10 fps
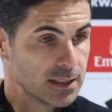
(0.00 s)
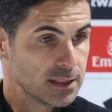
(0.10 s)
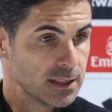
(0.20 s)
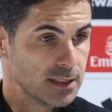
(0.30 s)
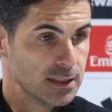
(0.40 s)

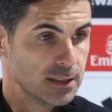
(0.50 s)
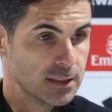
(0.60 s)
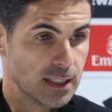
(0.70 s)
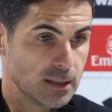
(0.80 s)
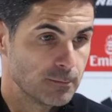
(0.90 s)
And then,
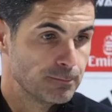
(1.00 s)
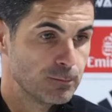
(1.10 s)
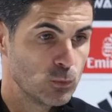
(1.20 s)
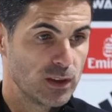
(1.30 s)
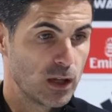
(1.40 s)
yeah,
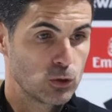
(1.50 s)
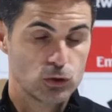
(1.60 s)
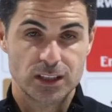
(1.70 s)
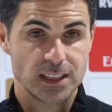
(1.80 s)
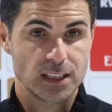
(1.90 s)
without
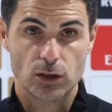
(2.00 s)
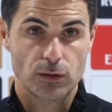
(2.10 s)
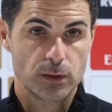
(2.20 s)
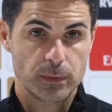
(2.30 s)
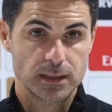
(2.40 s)
conceding
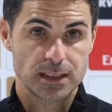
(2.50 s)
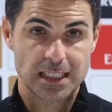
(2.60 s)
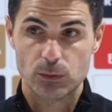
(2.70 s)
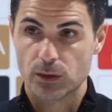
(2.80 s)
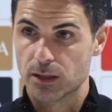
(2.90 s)
nothing,
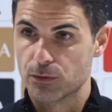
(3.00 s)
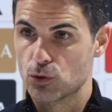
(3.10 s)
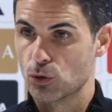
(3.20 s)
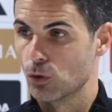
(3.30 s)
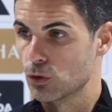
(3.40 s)
basically, we
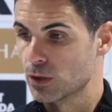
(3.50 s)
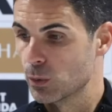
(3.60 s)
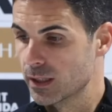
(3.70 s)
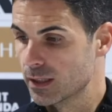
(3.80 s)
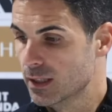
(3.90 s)
gave two goals
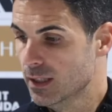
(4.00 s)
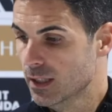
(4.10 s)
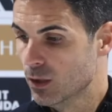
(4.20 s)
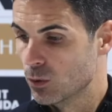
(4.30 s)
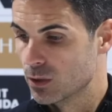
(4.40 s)
away,
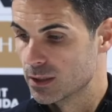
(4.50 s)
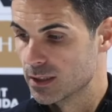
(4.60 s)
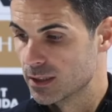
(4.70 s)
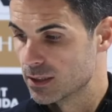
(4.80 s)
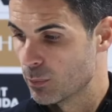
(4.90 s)
which
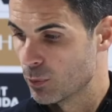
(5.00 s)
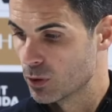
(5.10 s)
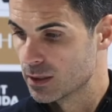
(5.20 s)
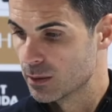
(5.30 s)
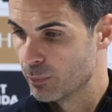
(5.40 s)
is the
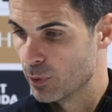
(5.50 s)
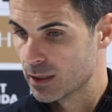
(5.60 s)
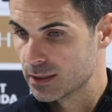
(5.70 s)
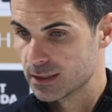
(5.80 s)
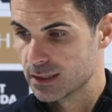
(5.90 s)
disappointing
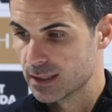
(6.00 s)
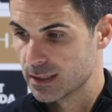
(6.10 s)
part.